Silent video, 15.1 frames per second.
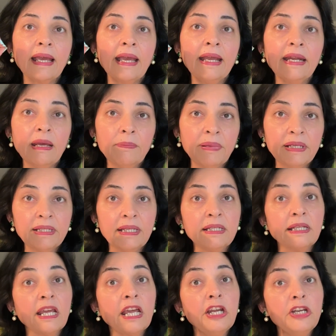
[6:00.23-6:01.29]

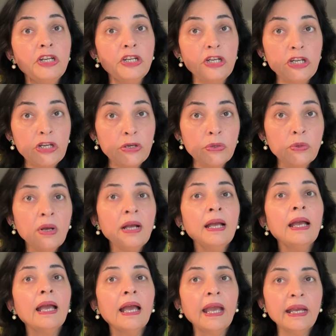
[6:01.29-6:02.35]
inhibited in new
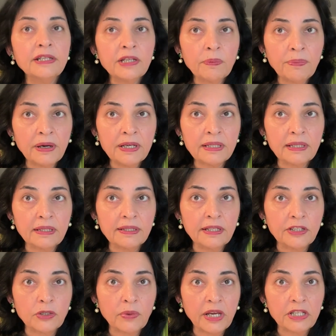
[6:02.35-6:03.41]
interpersonal
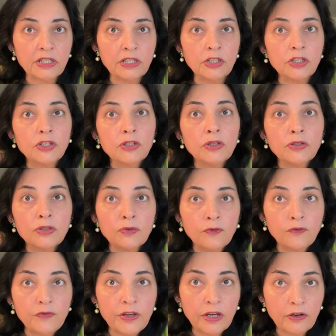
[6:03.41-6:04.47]
situations due to
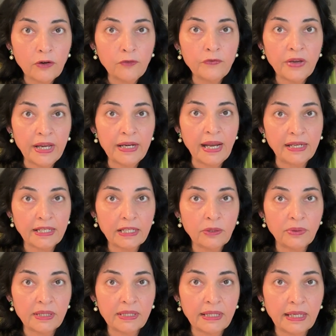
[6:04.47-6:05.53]
fear of
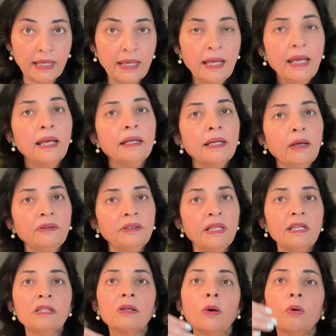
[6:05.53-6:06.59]
inadequacy. Now,
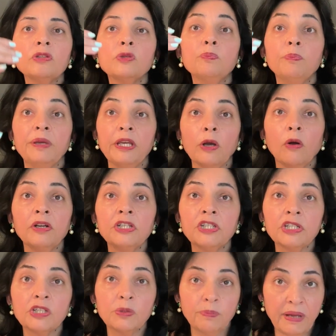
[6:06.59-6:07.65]
this goes beyond
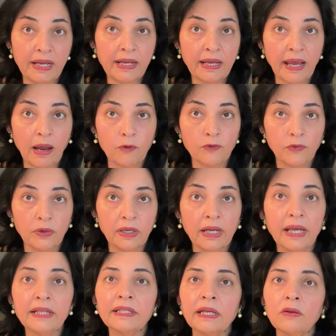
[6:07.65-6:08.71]
just being careful.
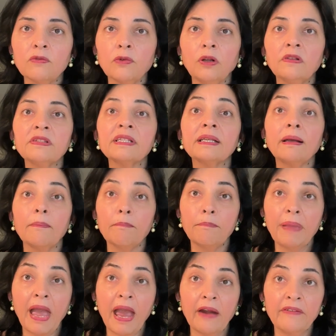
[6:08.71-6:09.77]
It involves
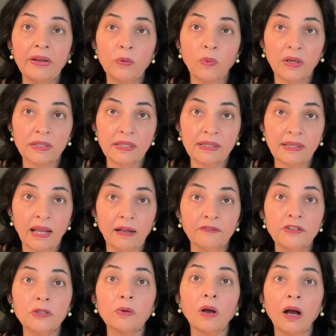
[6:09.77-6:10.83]
comparing
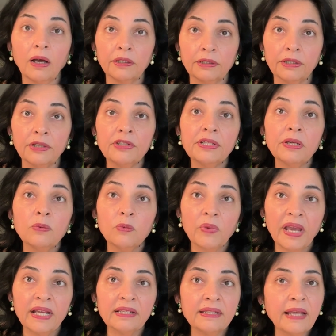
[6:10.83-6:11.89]
oneself to others in
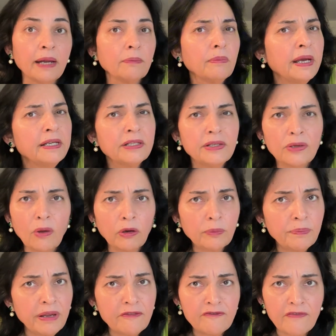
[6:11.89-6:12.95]
ways that might not
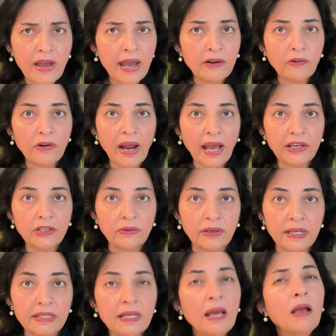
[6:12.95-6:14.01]
be fair or
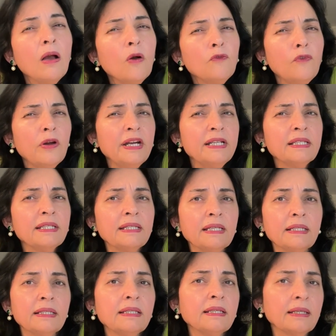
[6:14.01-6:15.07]
accurate. For
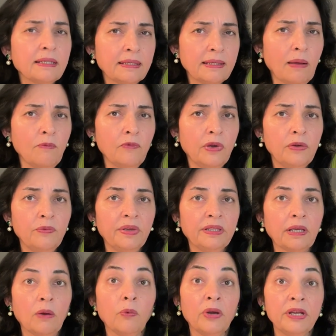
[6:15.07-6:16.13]
instance, someone
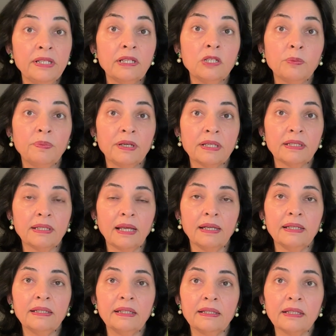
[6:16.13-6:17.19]
with avoidant
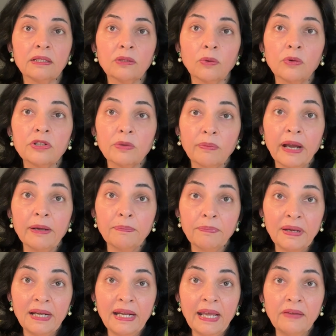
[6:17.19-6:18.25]
personality disorder might
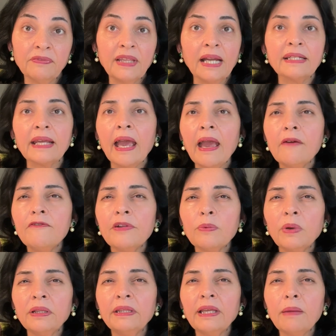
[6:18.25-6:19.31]
believe that
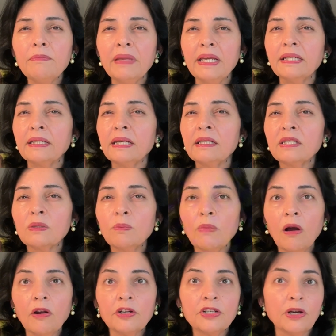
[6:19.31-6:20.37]
everyone they meet is
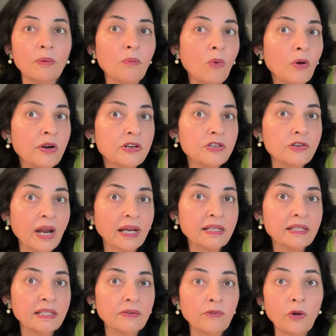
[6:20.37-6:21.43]
smarter, more
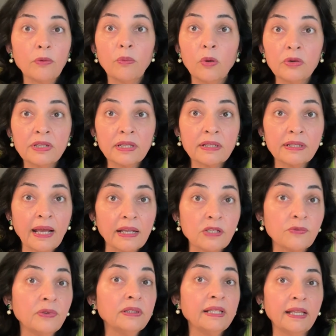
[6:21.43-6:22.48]
attractive, or more
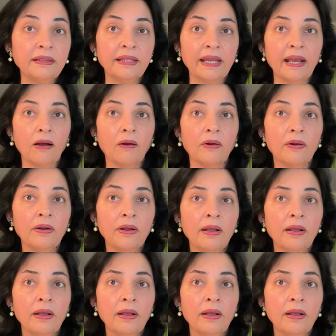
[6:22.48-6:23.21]
successful than they are.